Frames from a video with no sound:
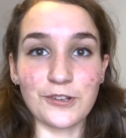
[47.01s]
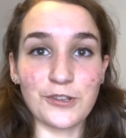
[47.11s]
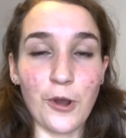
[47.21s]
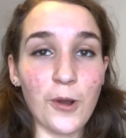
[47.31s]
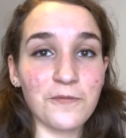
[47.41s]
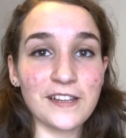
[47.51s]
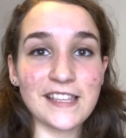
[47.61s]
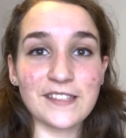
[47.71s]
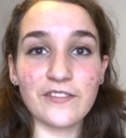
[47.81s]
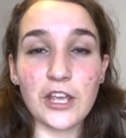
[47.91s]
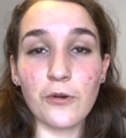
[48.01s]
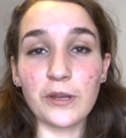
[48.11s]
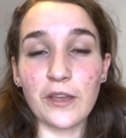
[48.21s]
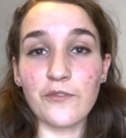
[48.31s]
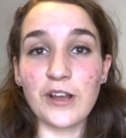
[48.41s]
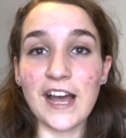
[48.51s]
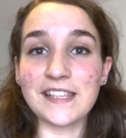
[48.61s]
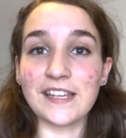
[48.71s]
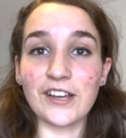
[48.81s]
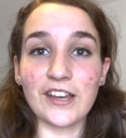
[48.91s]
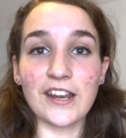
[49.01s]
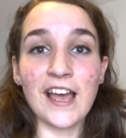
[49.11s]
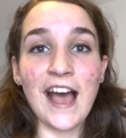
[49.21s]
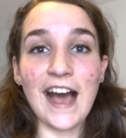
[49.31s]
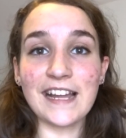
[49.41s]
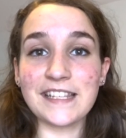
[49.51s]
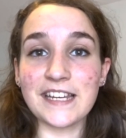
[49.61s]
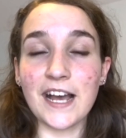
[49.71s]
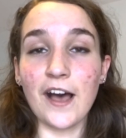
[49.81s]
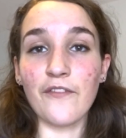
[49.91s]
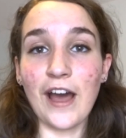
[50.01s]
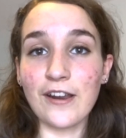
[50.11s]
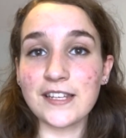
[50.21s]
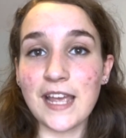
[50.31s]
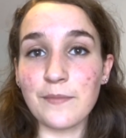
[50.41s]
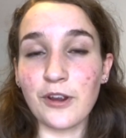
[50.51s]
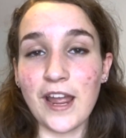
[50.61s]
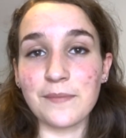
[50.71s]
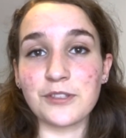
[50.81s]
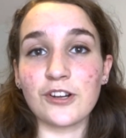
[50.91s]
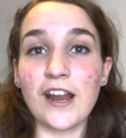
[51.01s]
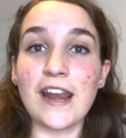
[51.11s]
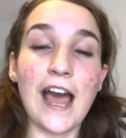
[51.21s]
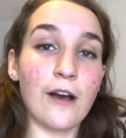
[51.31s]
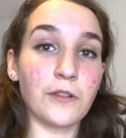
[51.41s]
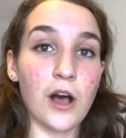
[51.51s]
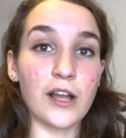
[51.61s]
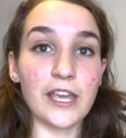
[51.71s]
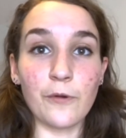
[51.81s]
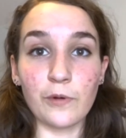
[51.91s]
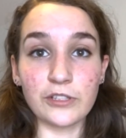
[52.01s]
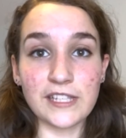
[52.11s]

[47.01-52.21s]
So hopefully this video will give you guys a good idea of how to tame your hamster and how long it will